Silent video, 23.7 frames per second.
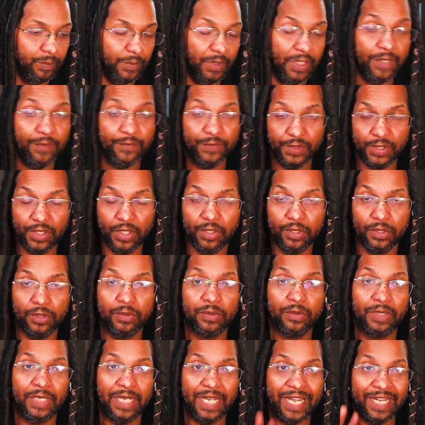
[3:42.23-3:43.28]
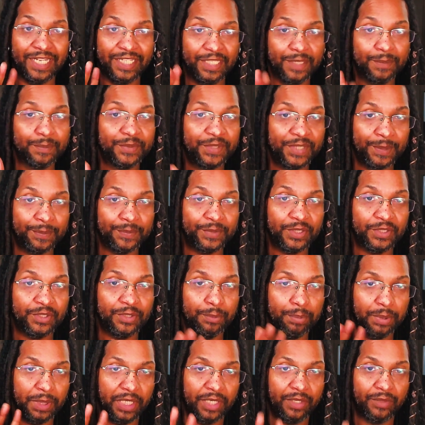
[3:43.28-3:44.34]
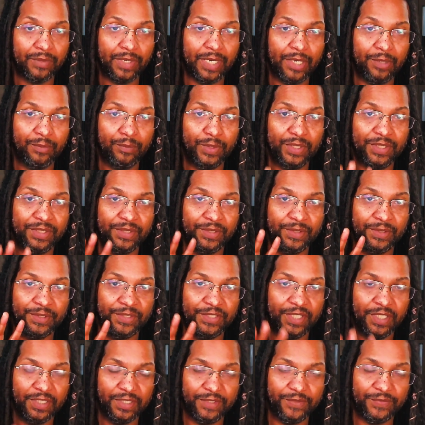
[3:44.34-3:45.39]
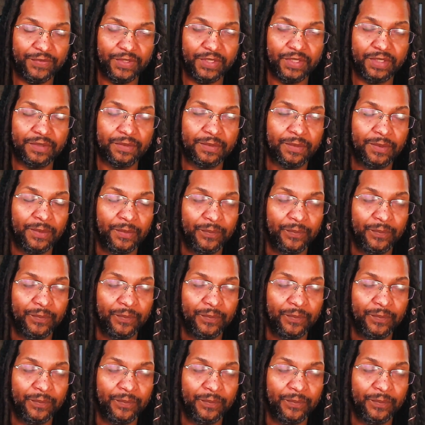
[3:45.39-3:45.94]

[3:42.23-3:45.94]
even though I am tempted to play around with Jellyfin,